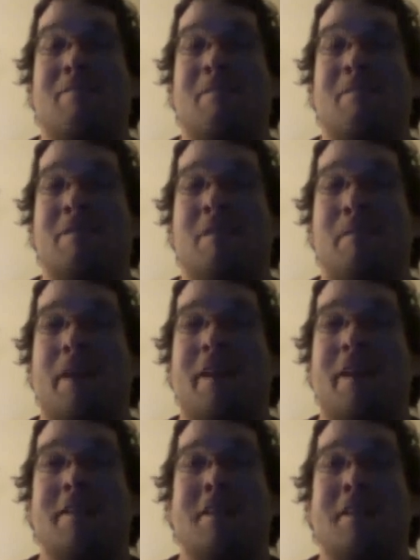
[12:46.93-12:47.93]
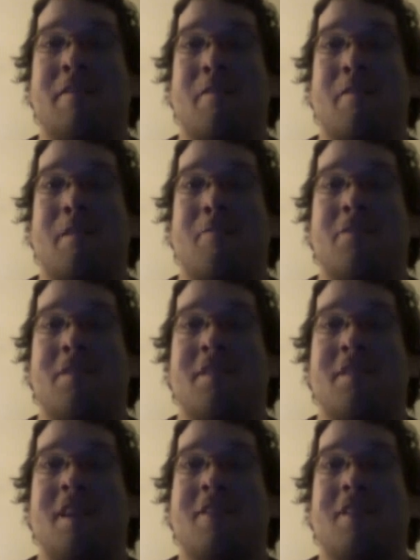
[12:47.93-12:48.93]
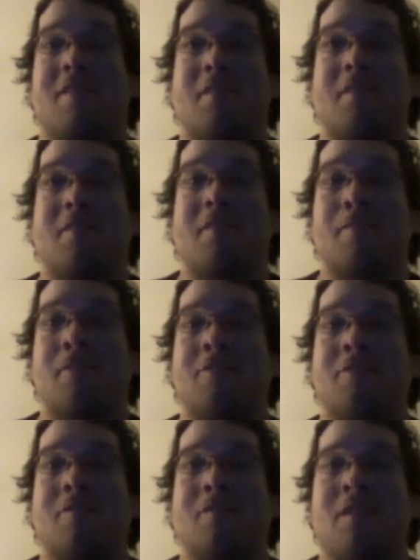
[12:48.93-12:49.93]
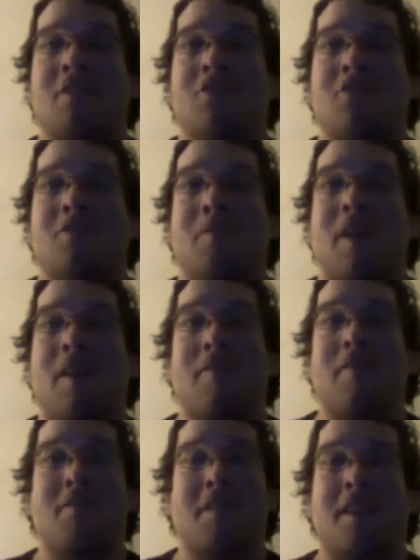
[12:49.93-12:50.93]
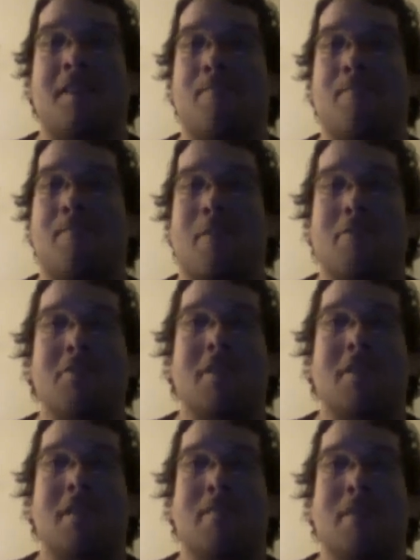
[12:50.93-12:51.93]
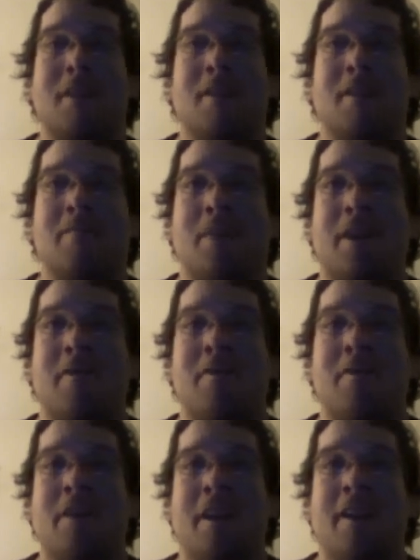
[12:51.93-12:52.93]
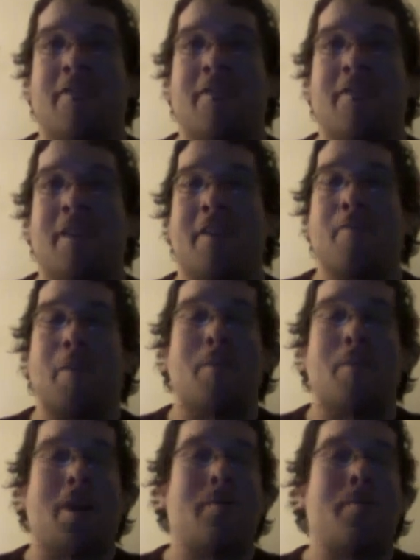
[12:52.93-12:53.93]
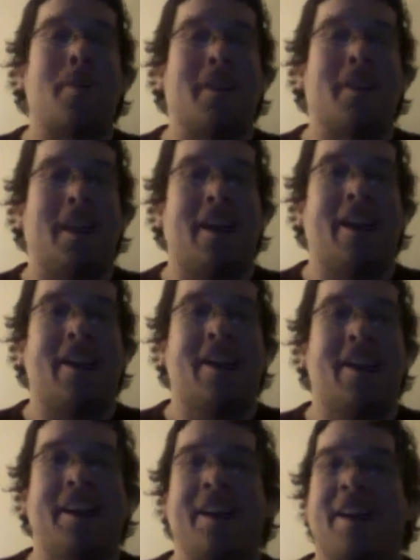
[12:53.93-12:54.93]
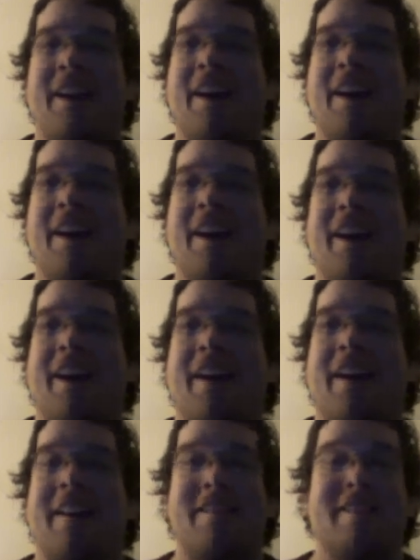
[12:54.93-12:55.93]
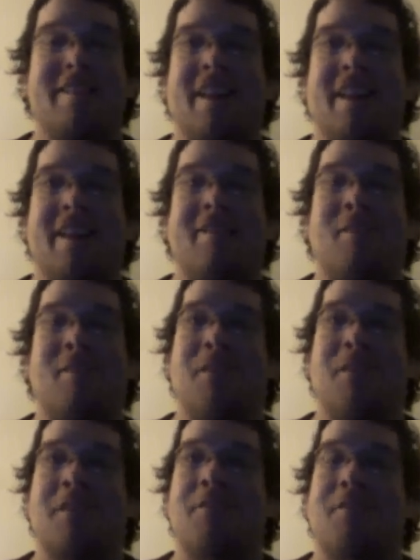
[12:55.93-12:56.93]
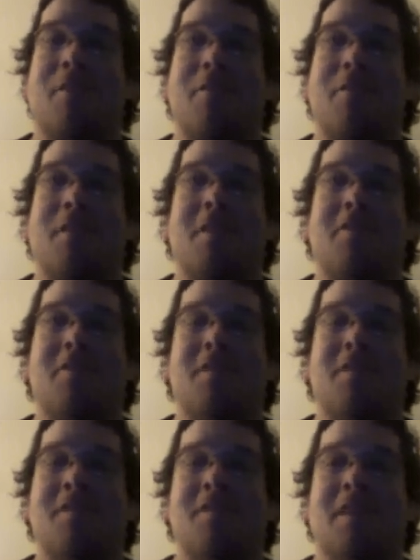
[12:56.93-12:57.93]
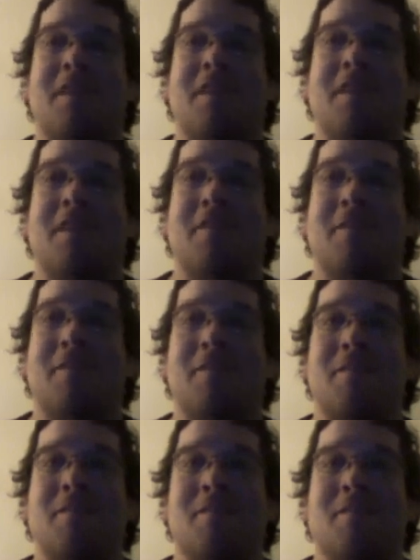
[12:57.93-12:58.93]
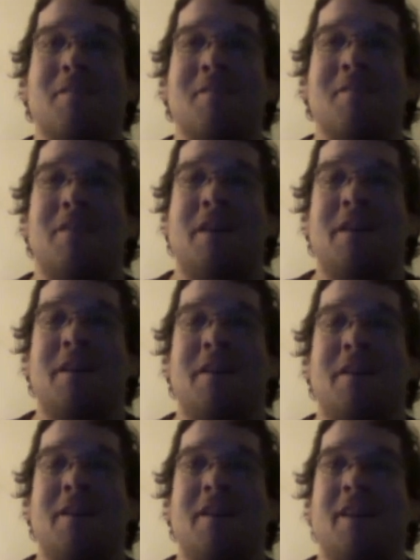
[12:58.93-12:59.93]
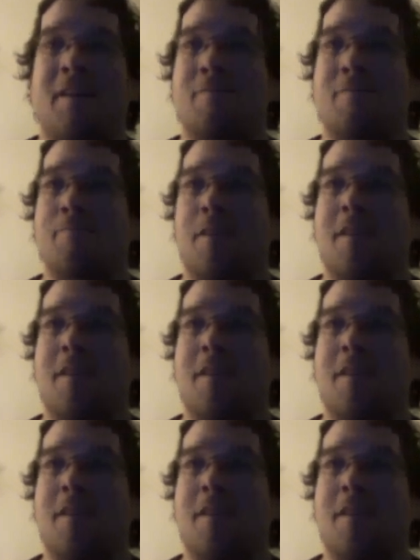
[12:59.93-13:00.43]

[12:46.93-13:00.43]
was about as good of a representation of an abusive relationship. I've seen it personally in my own life, my mom and my dad. This is not too fucking far-fetched. It's like, you know, Tonya Harding keeps